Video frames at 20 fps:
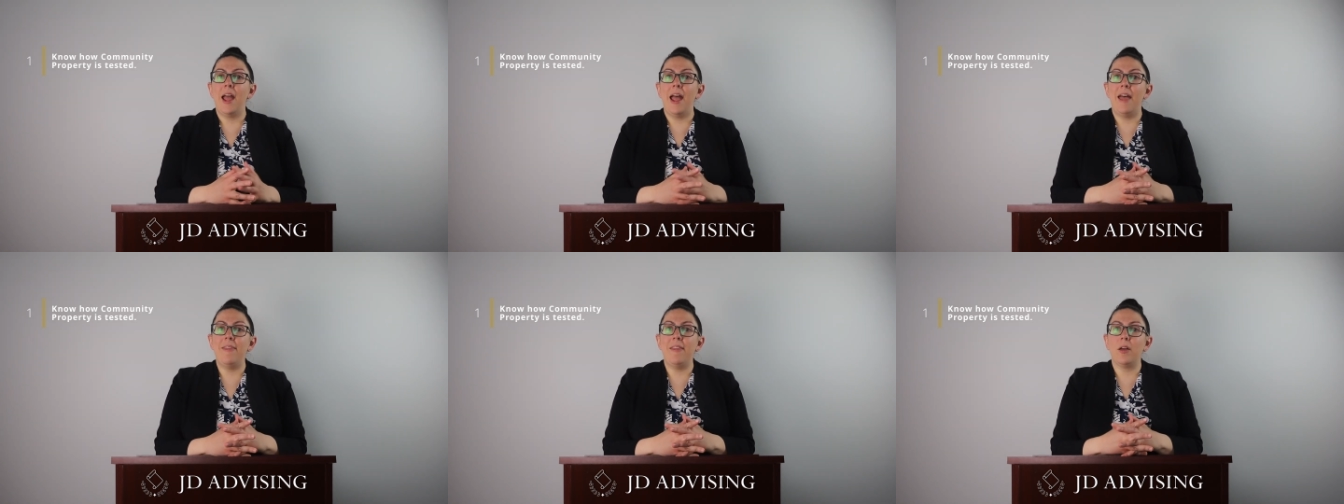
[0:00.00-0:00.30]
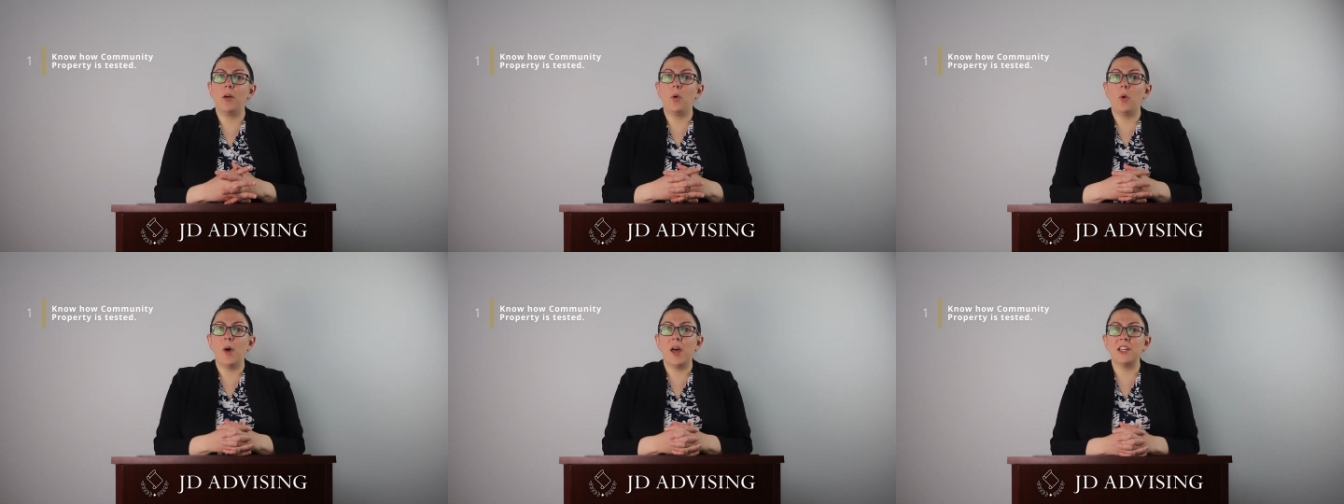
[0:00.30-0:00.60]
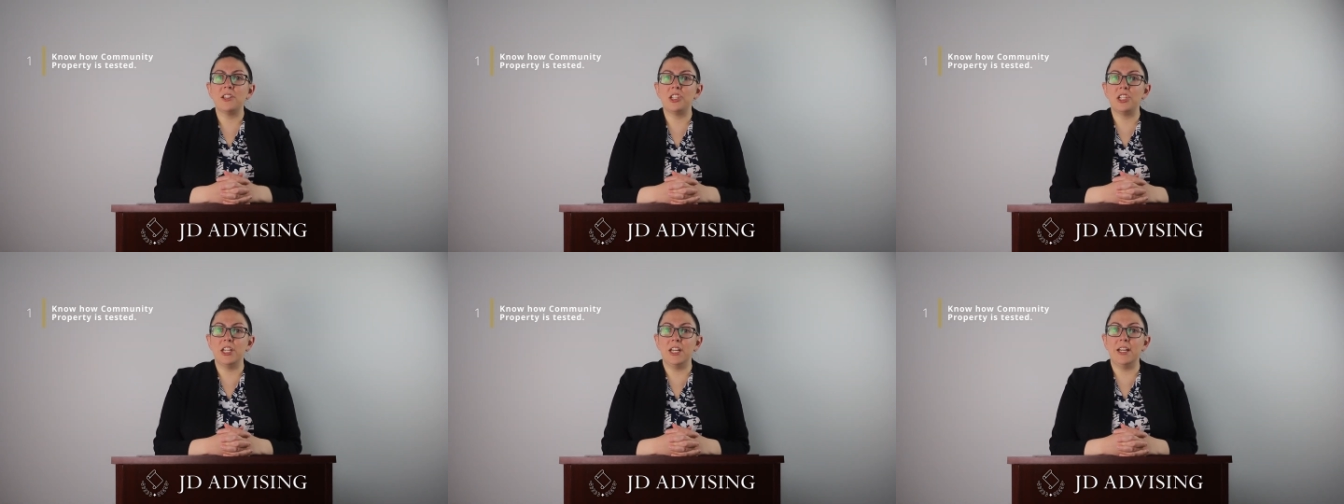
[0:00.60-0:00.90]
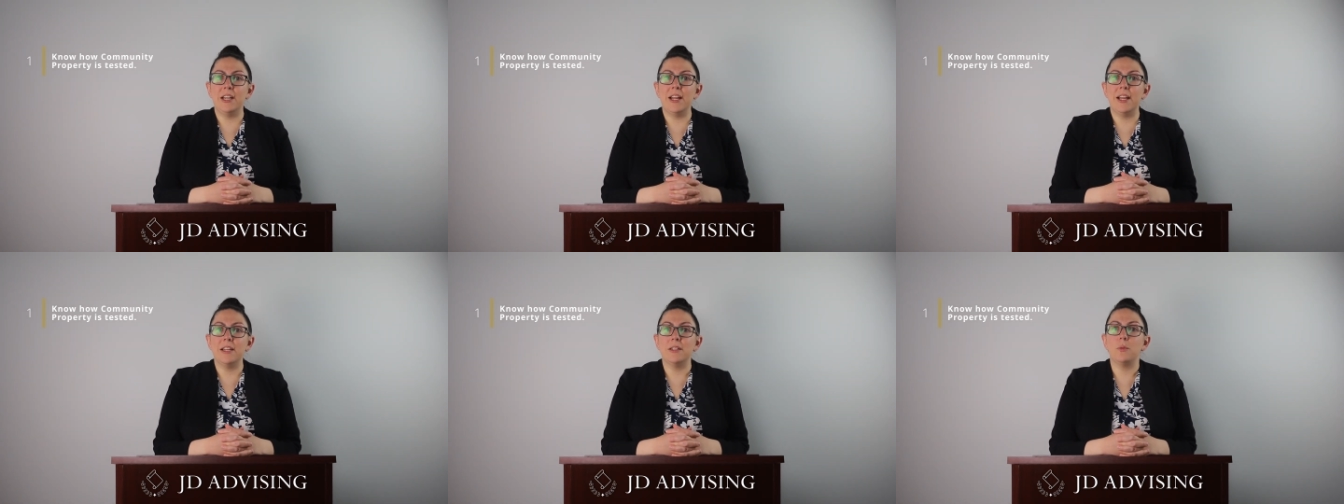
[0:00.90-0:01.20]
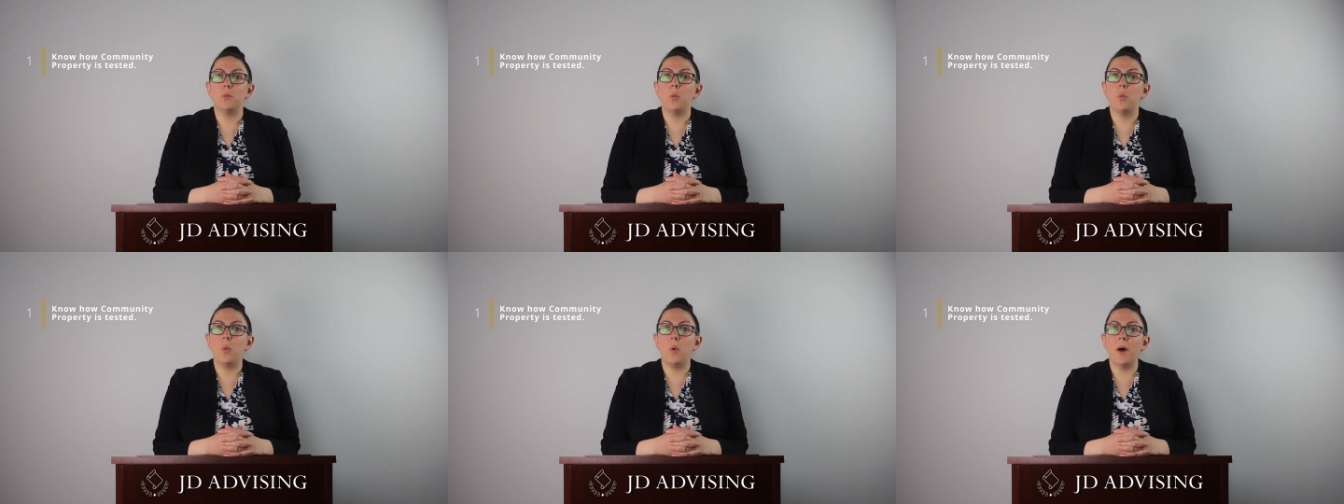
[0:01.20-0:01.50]
and the question
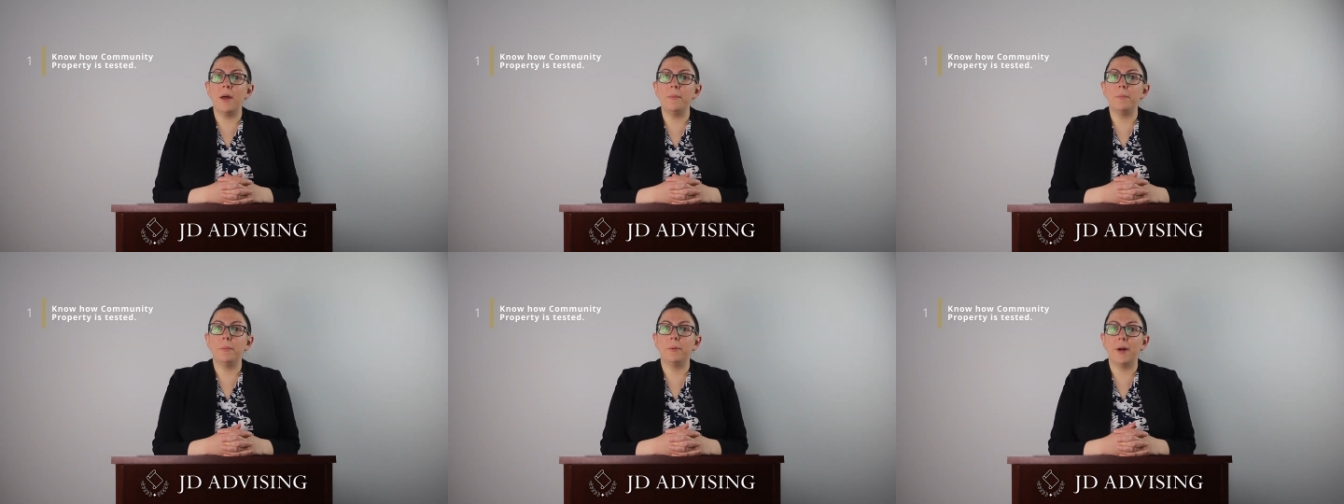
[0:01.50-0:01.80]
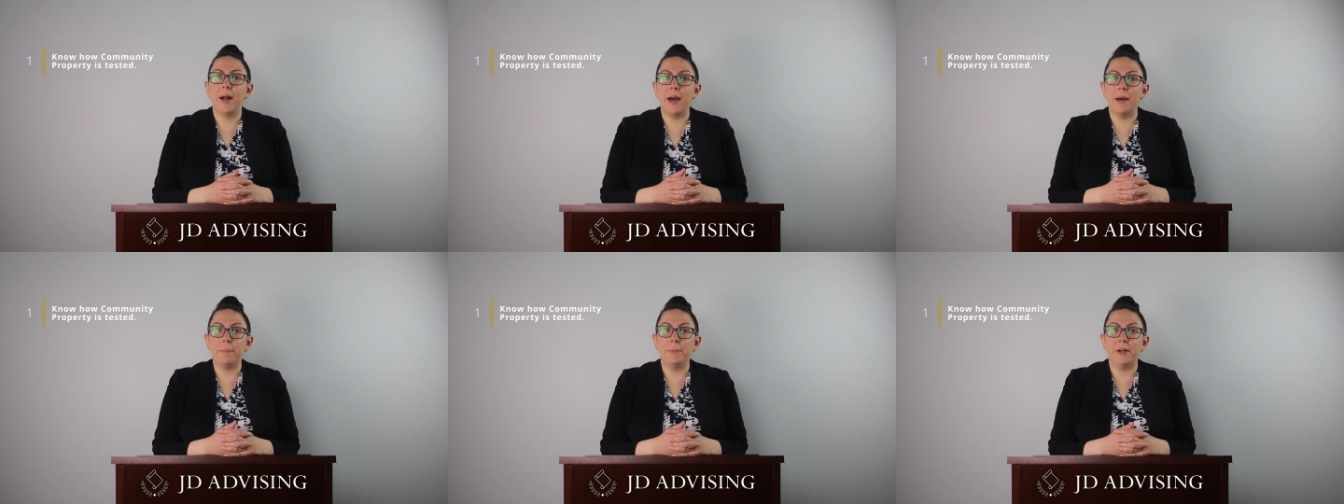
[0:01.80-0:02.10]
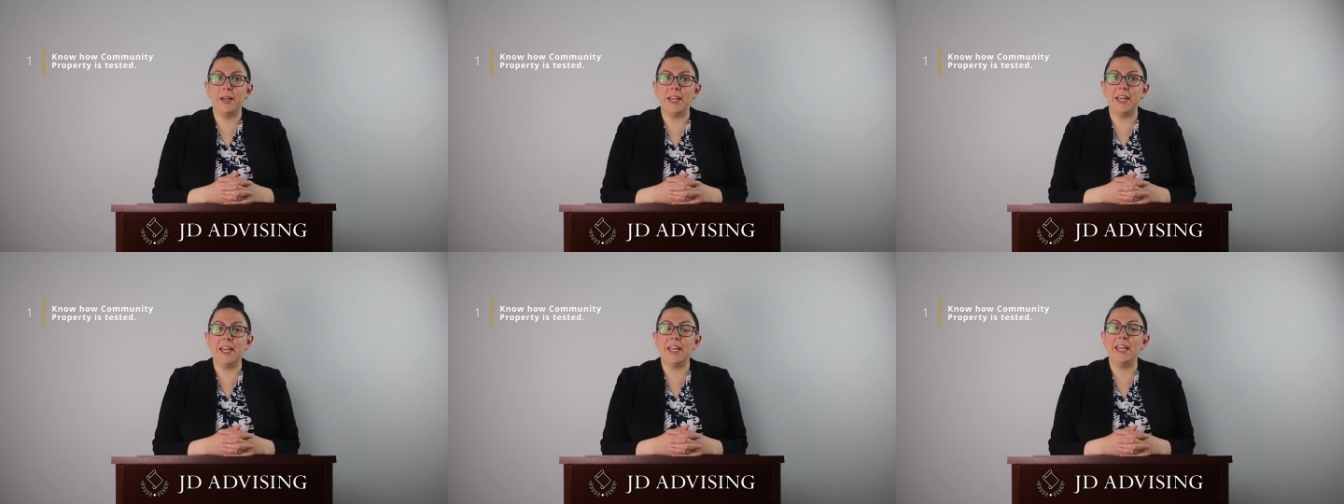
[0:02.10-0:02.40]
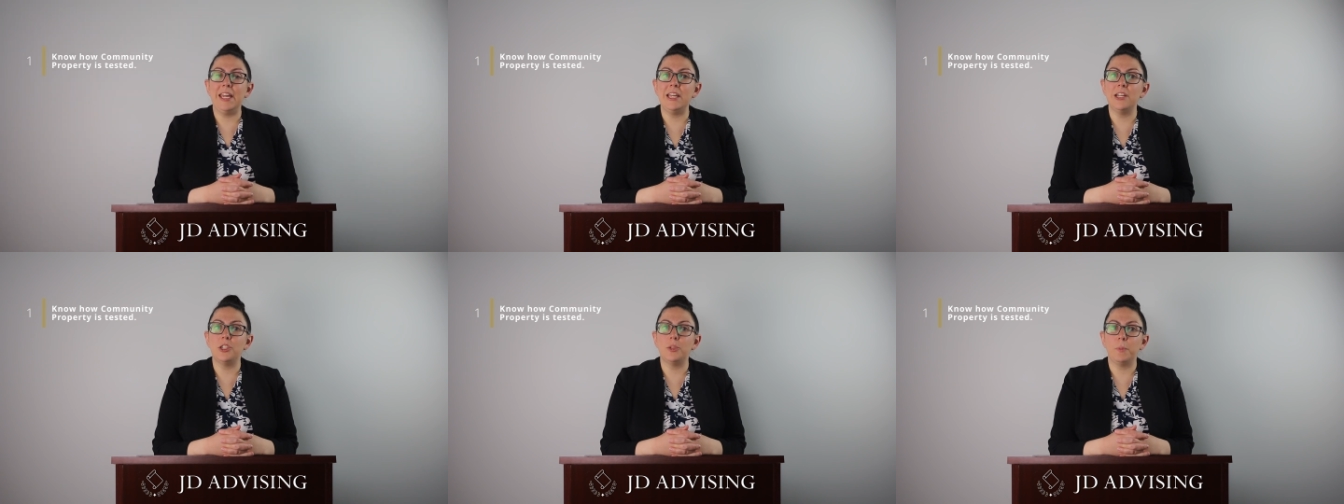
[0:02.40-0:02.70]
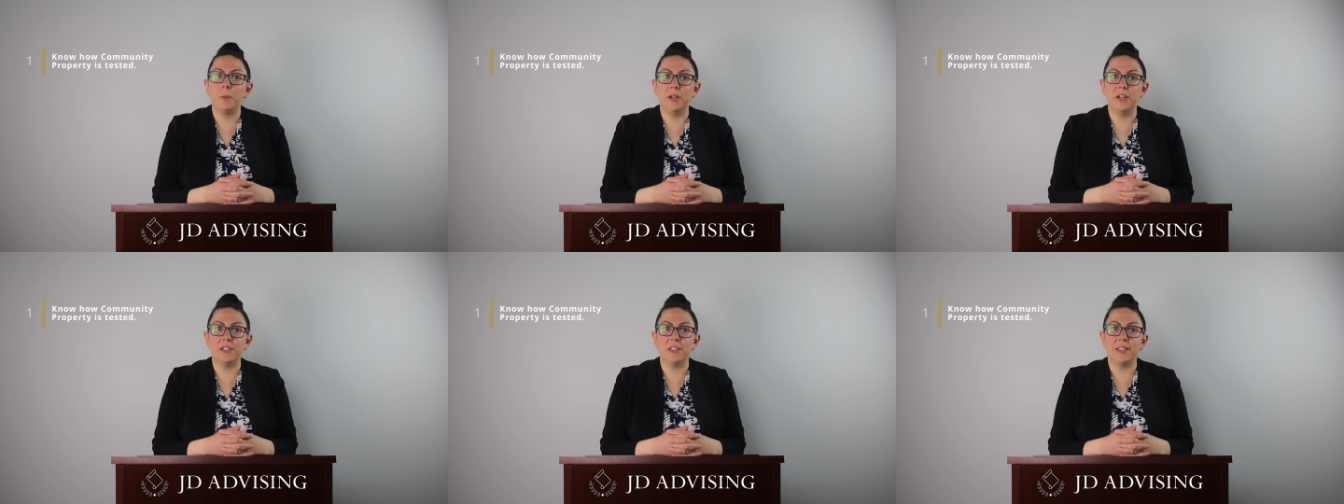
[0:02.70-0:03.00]
is what property each
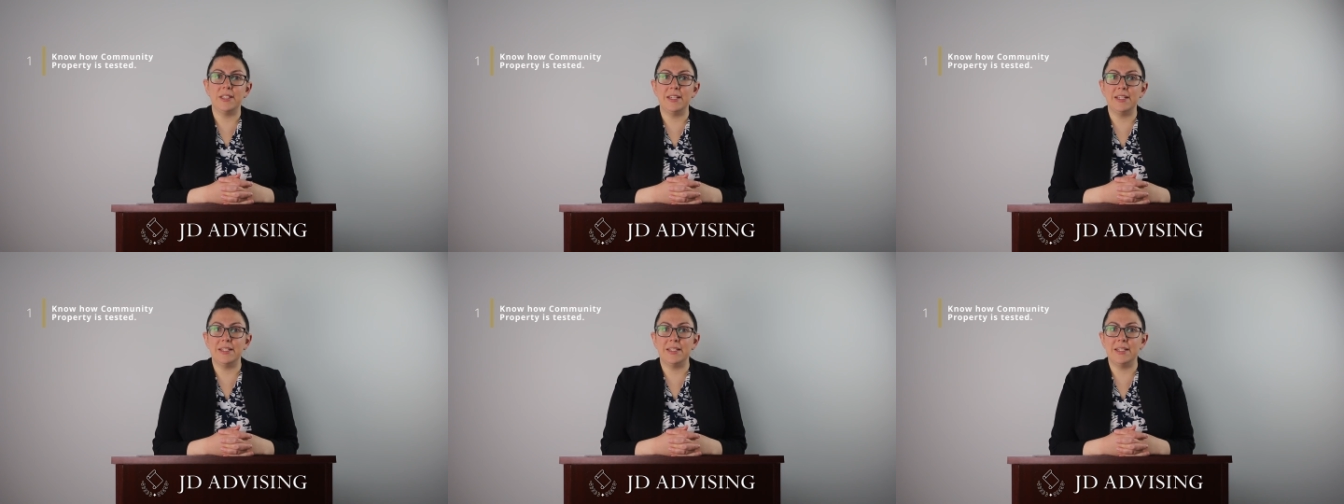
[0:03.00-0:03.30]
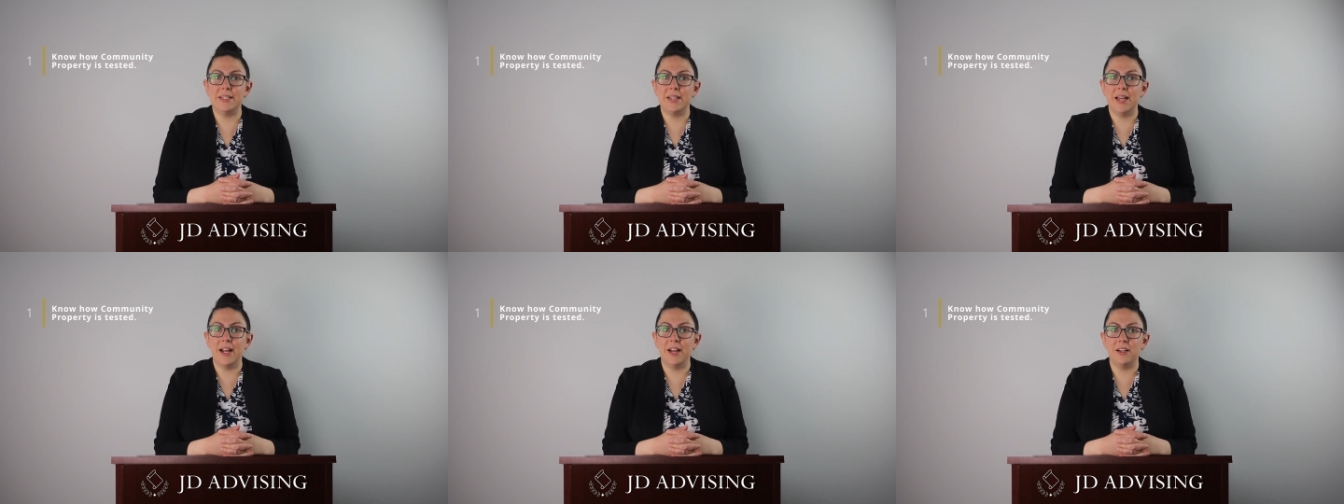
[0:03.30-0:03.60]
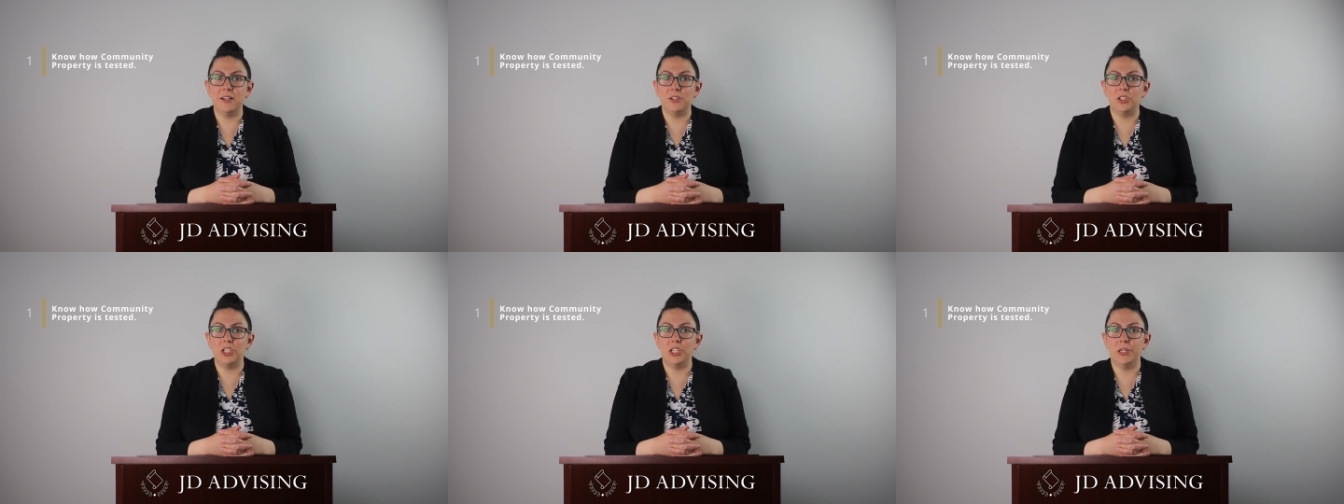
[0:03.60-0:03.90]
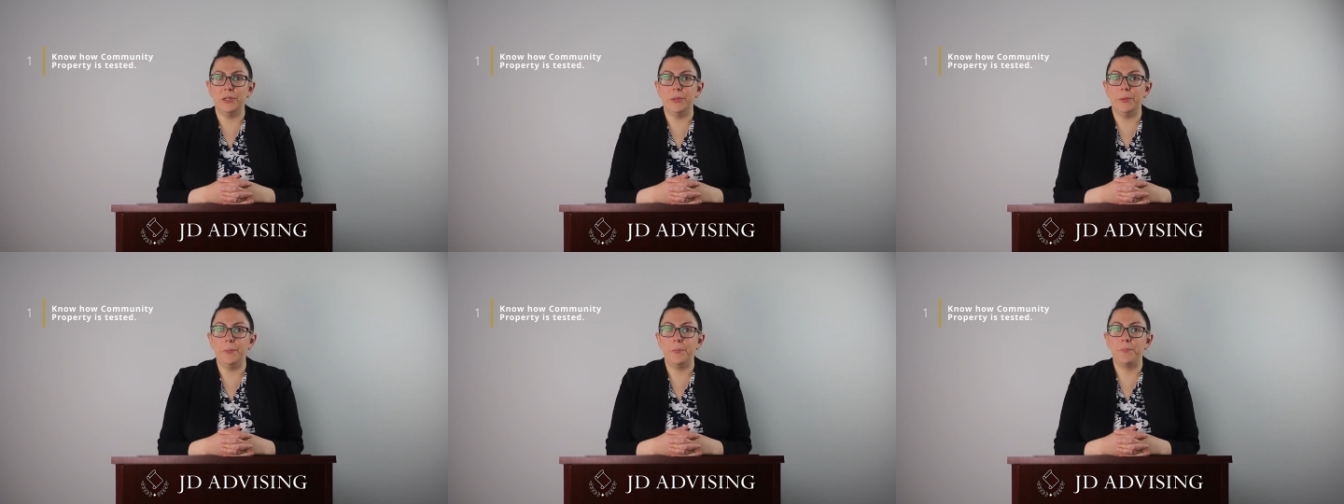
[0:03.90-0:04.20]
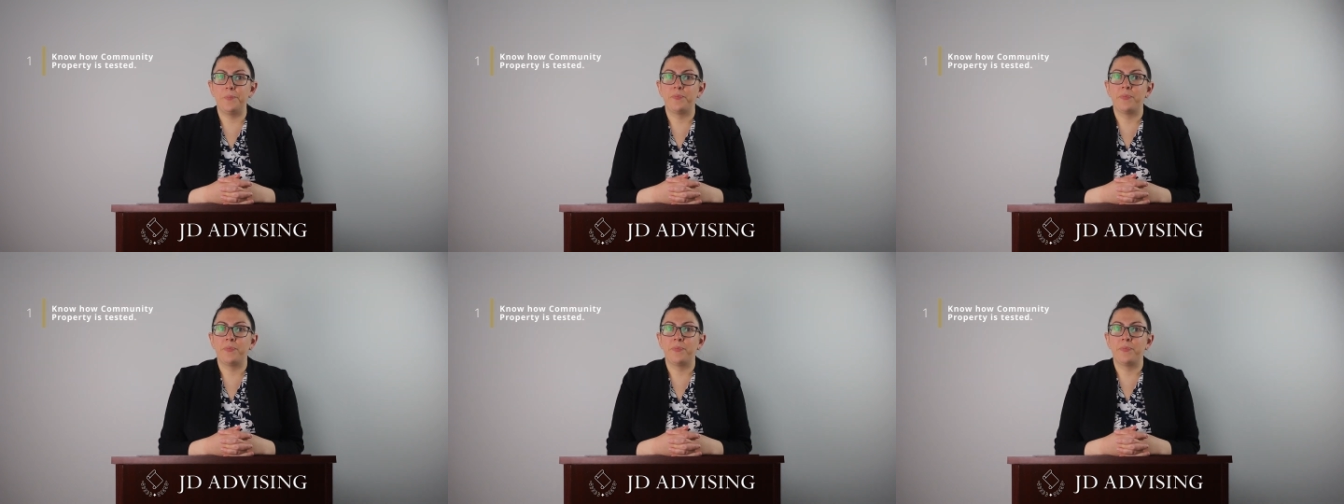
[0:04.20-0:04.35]
person is entitled to.